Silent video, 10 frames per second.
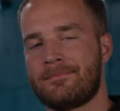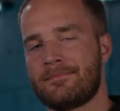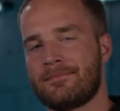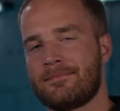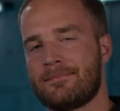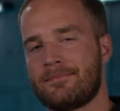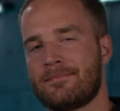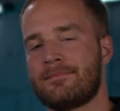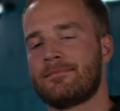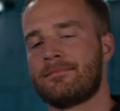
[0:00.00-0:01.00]

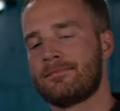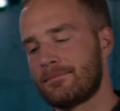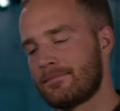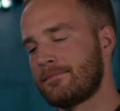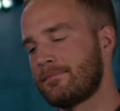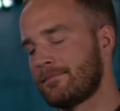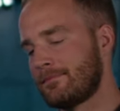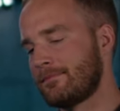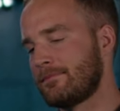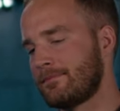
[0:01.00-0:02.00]

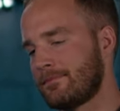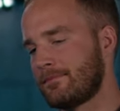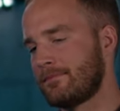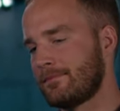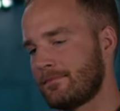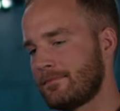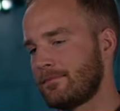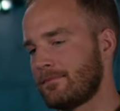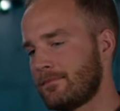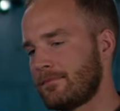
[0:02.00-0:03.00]

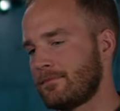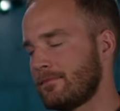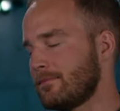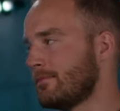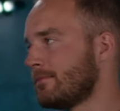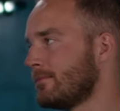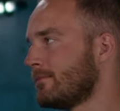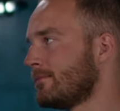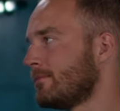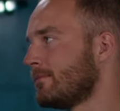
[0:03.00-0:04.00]

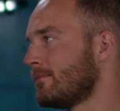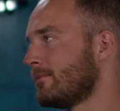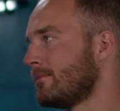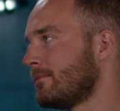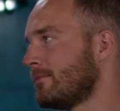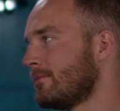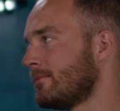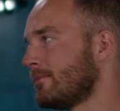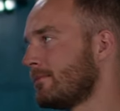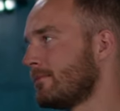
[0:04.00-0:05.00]

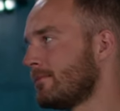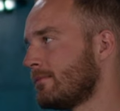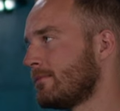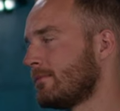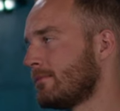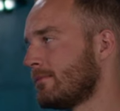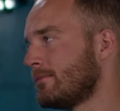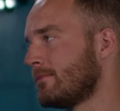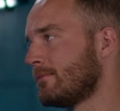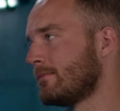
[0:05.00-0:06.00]

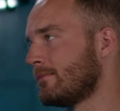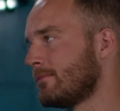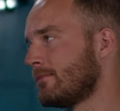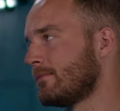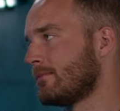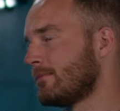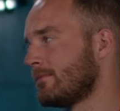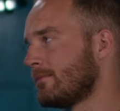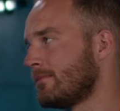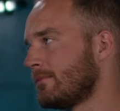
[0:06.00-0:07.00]
This person isn't speaking.